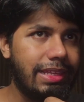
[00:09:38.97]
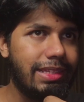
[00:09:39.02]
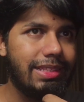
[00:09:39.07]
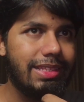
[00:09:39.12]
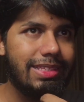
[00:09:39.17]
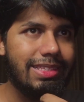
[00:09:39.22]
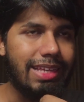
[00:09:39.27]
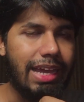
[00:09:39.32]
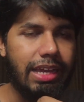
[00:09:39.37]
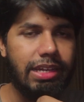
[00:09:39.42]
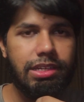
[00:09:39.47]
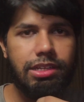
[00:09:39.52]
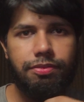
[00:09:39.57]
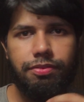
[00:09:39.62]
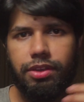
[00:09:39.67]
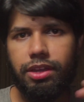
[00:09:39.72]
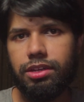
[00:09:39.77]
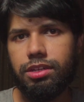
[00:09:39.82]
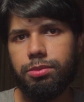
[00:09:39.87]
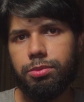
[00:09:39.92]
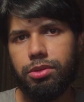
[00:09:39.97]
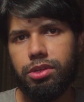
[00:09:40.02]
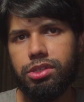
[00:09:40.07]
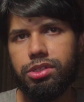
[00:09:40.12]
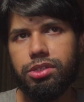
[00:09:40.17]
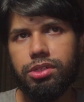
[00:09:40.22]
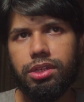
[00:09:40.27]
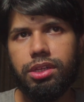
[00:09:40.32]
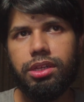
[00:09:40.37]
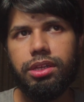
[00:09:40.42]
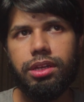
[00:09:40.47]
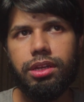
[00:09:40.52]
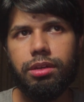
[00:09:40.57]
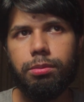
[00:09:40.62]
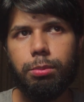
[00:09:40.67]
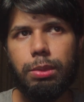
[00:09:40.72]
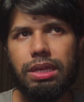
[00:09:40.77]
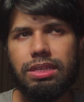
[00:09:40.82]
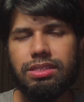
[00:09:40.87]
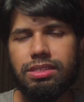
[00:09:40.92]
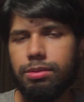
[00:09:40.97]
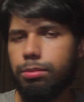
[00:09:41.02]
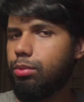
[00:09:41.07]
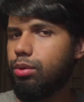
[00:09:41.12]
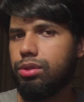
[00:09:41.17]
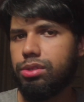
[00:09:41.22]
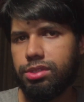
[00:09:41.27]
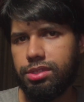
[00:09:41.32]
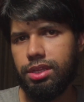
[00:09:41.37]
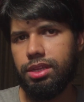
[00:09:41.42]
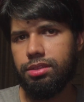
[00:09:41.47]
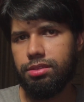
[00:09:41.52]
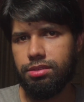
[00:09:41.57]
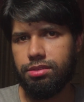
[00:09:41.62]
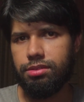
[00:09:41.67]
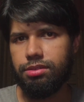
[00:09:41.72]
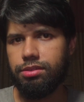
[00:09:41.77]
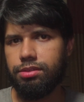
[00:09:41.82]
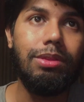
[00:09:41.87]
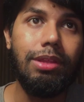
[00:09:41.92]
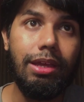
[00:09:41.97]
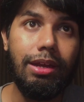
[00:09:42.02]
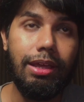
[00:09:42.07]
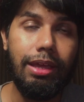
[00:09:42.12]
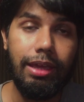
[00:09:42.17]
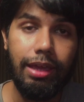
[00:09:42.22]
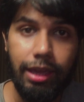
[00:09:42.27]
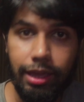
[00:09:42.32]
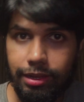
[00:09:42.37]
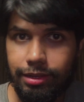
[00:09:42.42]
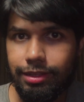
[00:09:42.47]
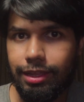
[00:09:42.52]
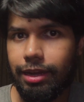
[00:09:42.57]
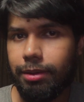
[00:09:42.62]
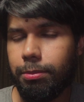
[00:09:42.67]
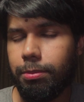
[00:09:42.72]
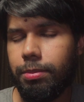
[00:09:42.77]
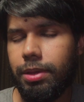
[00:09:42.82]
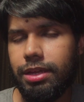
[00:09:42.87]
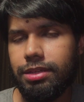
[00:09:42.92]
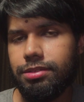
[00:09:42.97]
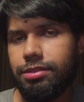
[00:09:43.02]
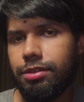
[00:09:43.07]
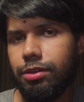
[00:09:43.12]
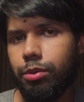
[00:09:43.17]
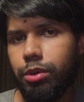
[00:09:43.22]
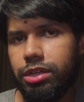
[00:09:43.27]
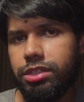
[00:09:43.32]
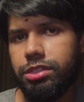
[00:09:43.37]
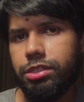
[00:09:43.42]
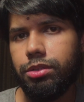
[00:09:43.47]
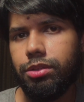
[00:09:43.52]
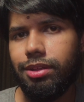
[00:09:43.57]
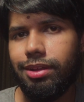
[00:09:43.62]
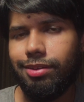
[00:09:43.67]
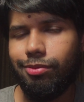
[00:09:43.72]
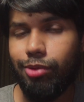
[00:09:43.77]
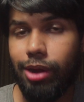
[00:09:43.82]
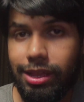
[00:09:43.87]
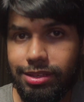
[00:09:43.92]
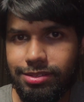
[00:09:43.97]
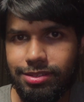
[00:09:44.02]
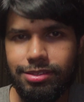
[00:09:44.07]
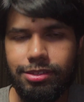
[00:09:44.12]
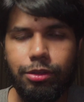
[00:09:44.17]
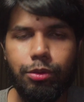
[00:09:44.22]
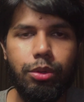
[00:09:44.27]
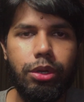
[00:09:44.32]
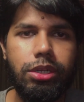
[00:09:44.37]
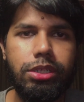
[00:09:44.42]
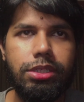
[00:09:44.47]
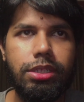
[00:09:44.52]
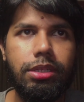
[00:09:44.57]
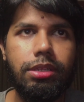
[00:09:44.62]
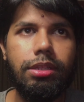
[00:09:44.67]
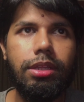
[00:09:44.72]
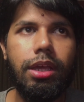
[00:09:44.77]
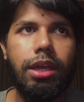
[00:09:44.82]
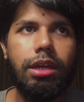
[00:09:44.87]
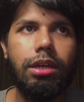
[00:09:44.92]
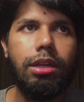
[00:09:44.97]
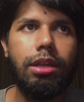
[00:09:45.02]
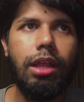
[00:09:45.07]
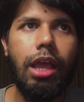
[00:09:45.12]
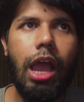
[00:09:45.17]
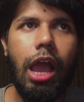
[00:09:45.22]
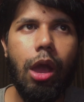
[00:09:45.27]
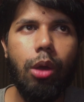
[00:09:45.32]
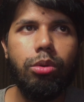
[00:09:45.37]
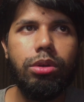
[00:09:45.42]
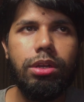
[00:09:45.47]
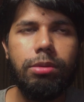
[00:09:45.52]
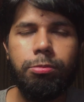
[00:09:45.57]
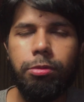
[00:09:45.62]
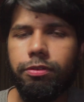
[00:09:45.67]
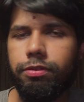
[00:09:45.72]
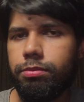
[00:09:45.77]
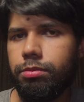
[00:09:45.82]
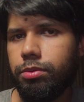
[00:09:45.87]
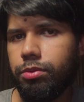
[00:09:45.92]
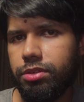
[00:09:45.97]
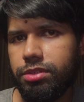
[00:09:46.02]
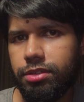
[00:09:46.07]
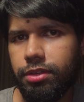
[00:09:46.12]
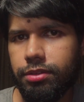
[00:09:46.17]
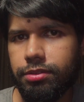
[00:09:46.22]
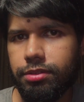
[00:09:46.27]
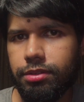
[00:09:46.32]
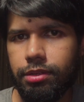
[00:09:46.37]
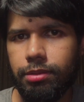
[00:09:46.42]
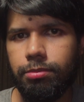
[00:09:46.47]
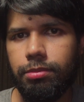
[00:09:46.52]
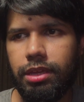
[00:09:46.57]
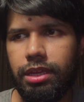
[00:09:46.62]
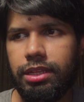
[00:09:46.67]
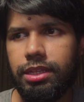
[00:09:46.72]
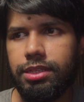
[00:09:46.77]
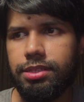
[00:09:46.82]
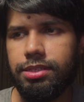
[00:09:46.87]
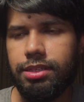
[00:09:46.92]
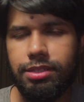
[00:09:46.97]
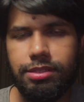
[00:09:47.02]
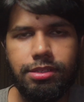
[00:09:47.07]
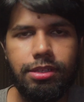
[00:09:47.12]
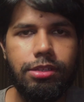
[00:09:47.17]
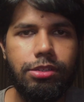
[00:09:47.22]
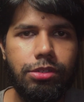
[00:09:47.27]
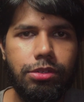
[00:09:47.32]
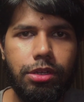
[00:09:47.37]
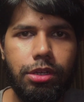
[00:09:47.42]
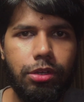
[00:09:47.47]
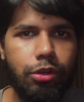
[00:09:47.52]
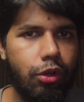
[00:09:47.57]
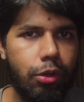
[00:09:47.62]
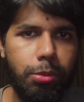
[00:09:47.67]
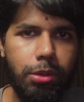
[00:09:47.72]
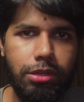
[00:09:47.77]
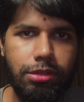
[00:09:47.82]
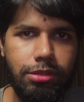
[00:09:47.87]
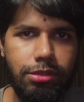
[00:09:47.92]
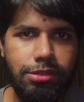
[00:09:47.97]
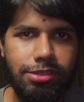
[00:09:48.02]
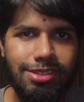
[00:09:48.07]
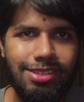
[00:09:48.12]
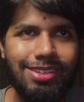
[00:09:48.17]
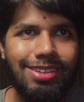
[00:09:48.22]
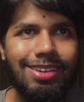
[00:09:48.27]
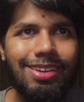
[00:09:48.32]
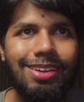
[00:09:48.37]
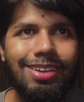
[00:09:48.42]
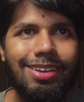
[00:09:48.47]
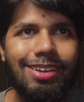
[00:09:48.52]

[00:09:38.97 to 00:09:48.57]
I think the scientific interpretation here makes the most sense. Now then again, that begs the question, or that raises the question, that how did Prophet Muhammad in the 6th century know about this?